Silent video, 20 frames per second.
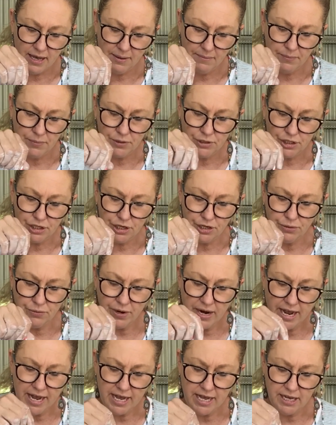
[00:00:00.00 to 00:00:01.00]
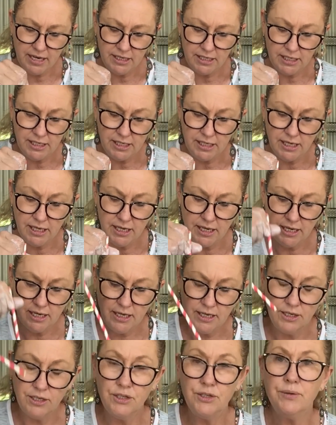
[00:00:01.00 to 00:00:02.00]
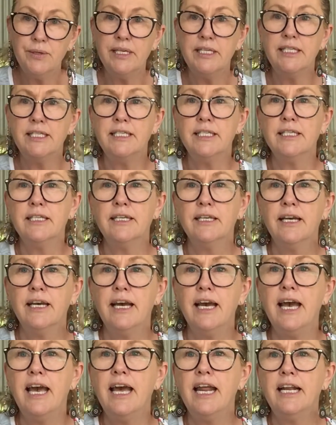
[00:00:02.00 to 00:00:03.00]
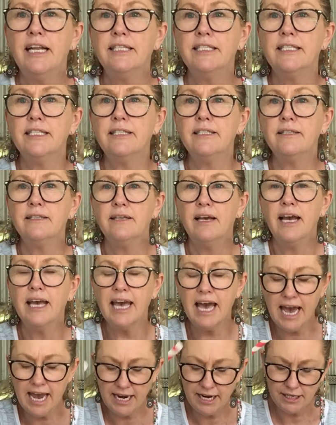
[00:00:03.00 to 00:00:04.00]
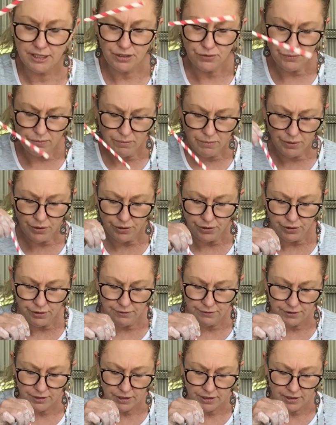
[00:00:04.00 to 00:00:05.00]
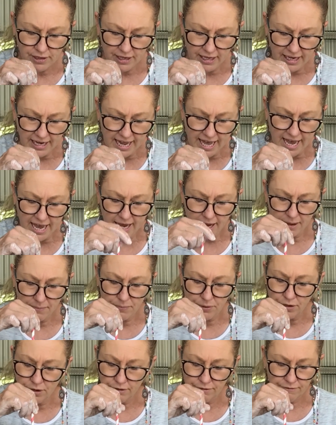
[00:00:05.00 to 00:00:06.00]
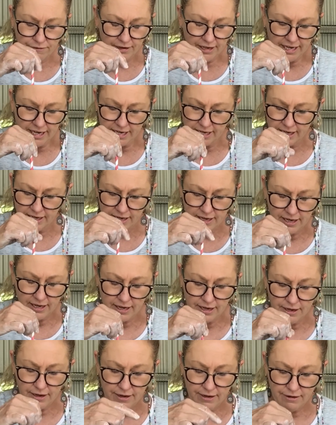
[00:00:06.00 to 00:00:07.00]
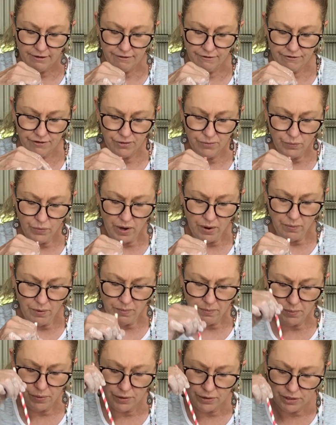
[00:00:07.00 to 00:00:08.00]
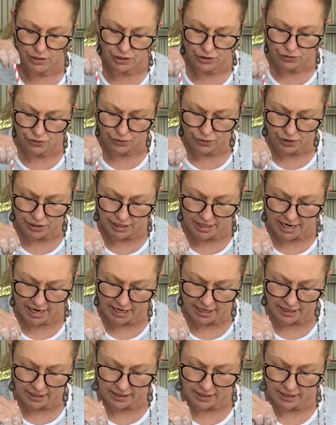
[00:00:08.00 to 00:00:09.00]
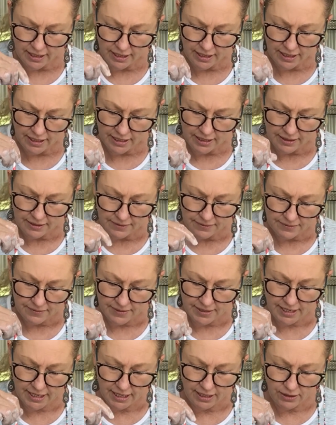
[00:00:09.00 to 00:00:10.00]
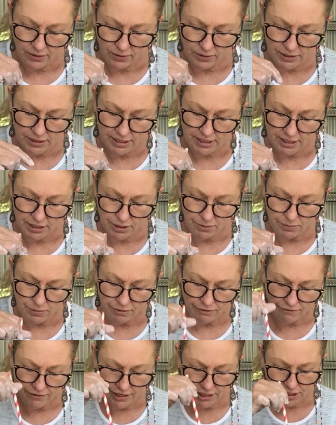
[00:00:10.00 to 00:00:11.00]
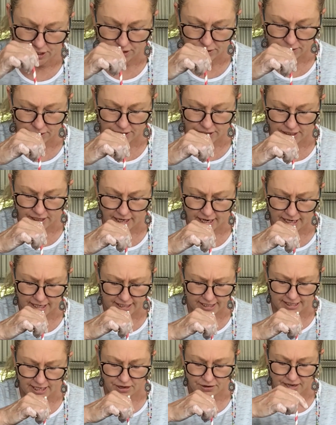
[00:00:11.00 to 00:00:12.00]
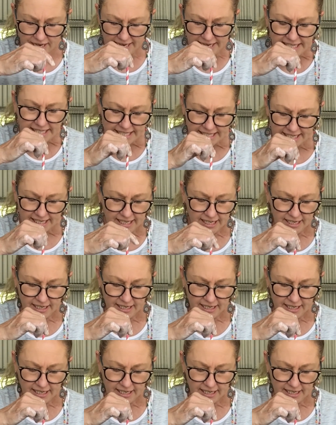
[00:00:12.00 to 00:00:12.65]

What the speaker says: Push it around, twist, and it's removed the clay beautifully from where we put the straw down. And it looks so professional, and it's so easy.